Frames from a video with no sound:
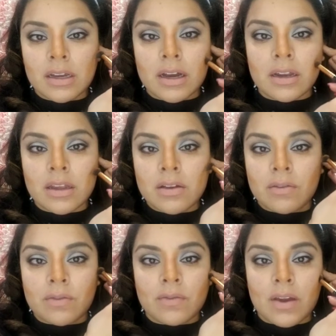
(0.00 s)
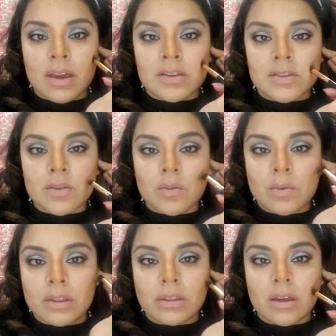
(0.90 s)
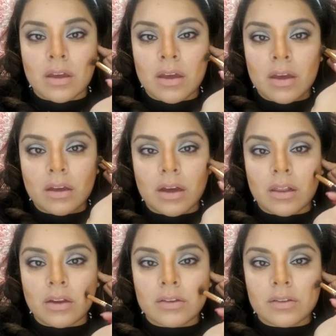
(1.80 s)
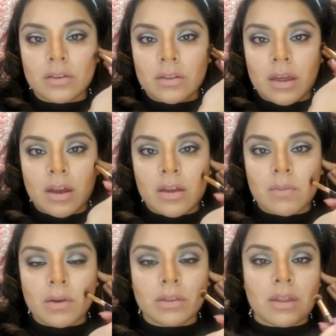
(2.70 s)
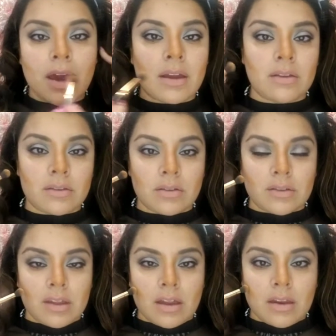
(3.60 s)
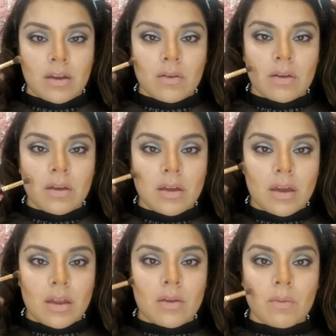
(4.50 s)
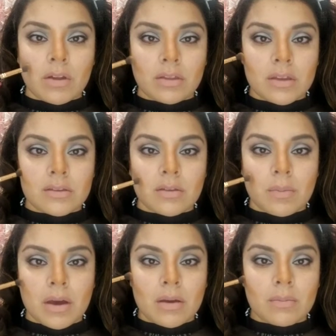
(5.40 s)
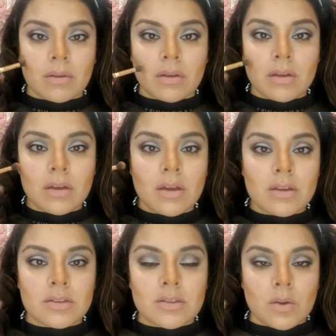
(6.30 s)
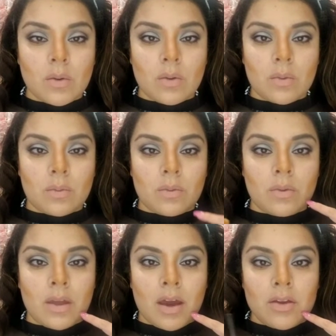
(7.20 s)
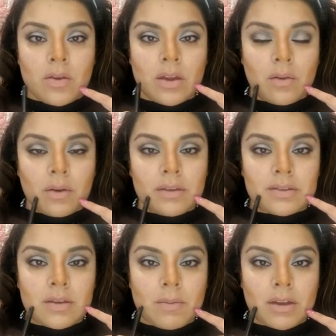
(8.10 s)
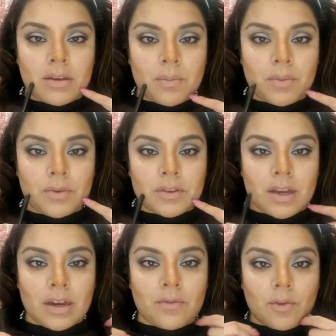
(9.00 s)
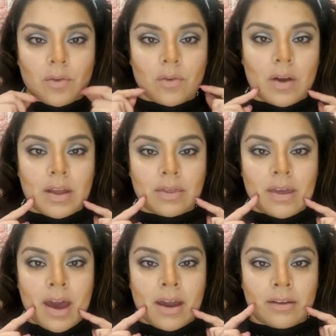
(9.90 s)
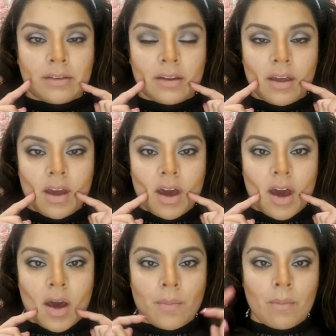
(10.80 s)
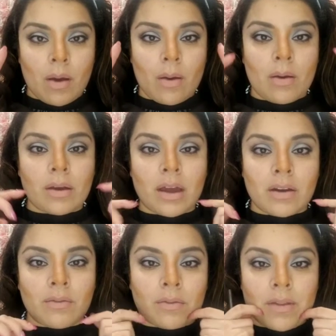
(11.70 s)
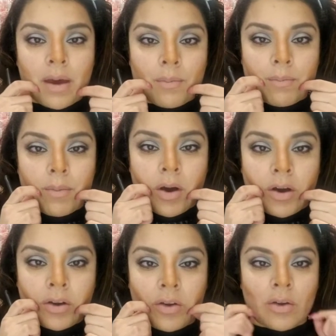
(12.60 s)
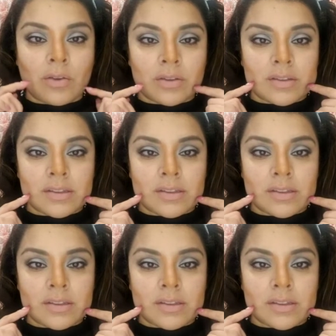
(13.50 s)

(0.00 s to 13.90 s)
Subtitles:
cutting your face with the color. So there, you want that to stand out, and you want this to pop. So now you can already see my dimples kind of create that kind of that model